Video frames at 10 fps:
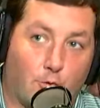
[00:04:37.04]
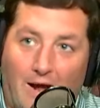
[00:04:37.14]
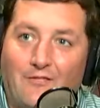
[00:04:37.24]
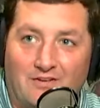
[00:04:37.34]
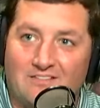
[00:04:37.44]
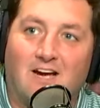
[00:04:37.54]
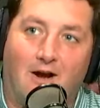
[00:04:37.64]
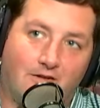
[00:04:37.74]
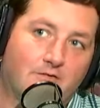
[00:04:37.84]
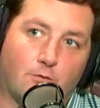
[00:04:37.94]
throughout the
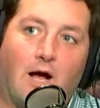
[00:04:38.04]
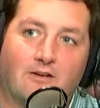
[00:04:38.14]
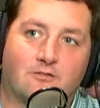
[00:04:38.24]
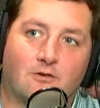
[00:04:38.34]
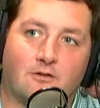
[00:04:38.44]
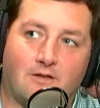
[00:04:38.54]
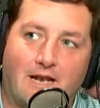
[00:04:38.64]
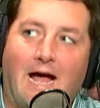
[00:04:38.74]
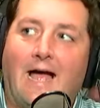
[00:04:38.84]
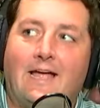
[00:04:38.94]
entirety of the roster,
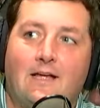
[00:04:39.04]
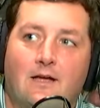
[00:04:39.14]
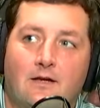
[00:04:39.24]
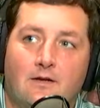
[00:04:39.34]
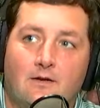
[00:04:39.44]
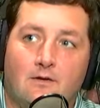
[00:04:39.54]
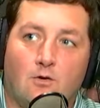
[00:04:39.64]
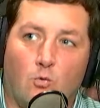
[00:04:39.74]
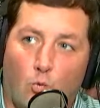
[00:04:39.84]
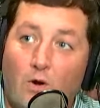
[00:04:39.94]
that I
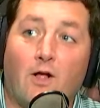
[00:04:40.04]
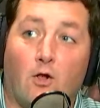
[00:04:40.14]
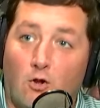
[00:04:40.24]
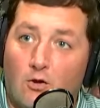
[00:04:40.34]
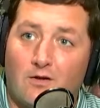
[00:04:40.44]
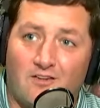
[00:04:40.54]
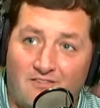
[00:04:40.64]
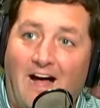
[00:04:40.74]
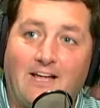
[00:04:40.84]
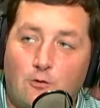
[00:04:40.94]
will
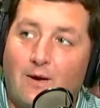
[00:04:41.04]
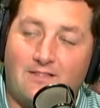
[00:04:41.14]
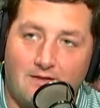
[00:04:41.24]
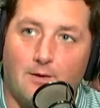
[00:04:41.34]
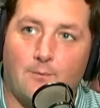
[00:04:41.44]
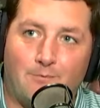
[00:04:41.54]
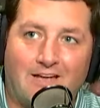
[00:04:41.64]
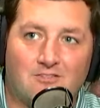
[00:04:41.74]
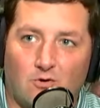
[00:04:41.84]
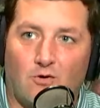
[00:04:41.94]
evaluate them
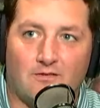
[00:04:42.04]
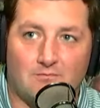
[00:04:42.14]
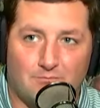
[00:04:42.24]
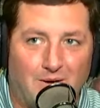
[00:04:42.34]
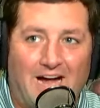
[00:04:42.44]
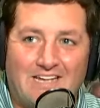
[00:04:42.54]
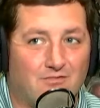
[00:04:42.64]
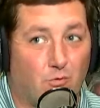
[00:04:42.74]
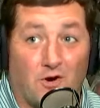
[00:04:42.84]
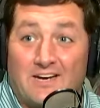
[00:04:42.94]
based on
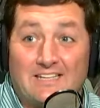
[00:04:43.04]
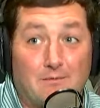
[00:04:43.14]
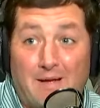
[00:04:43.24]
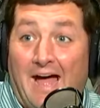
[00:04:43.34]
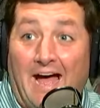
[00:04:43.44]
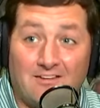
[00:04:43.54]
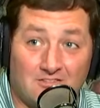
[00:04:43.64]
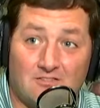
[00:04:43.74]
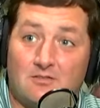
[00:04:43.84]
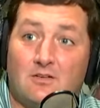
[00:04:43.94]
body of work in the
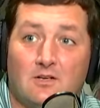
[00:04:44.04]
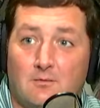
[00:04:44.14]
past,